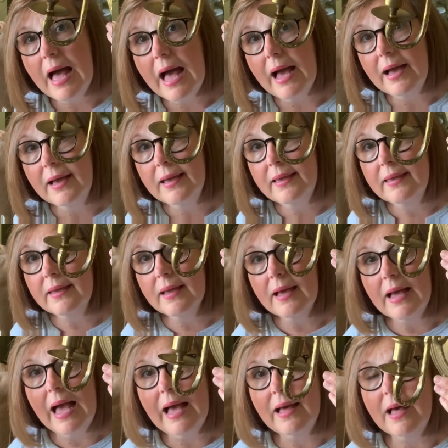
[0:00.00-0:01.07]
I
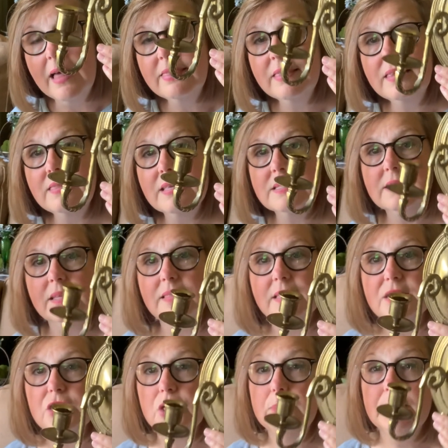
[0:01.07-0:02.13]
think things like
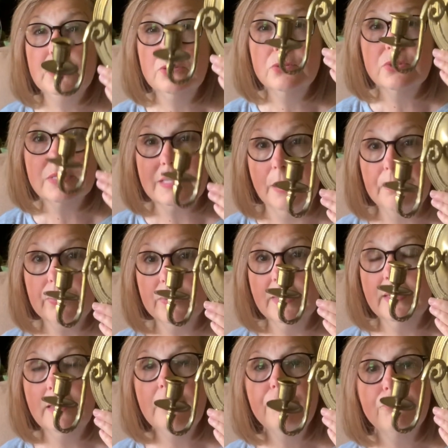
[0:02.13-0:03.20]
this could be used
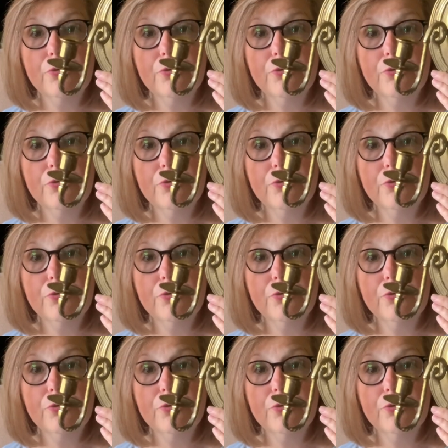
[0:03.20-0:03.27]
separately